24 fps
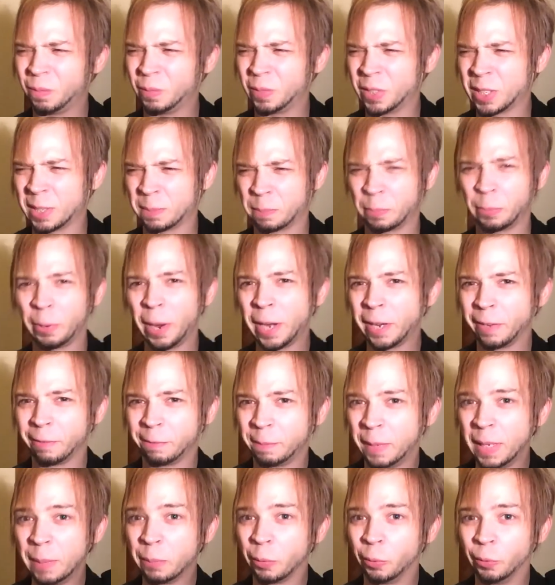spread
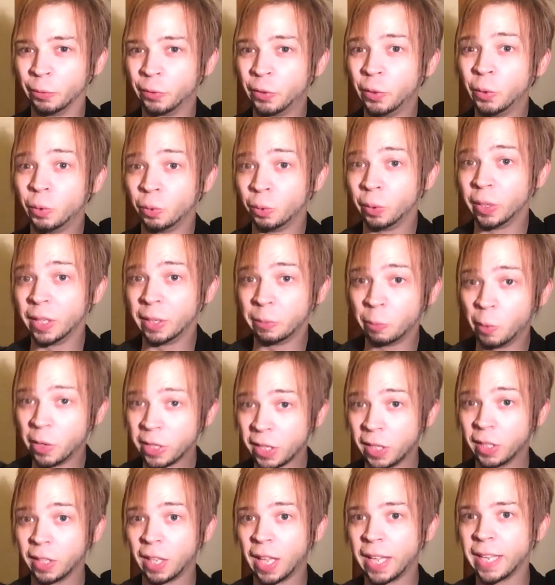of people too. And it
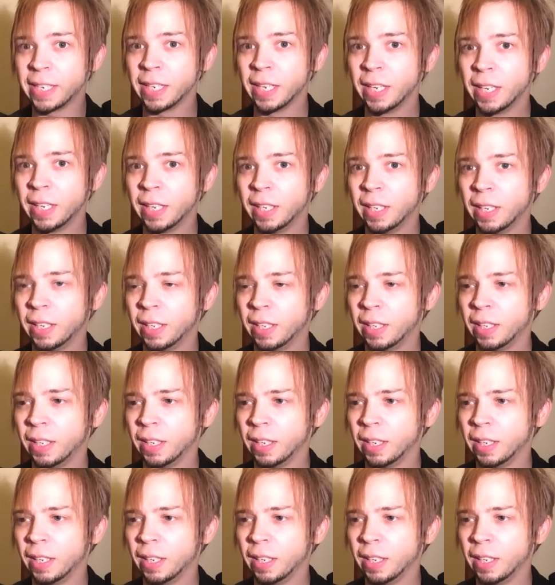wasn't like it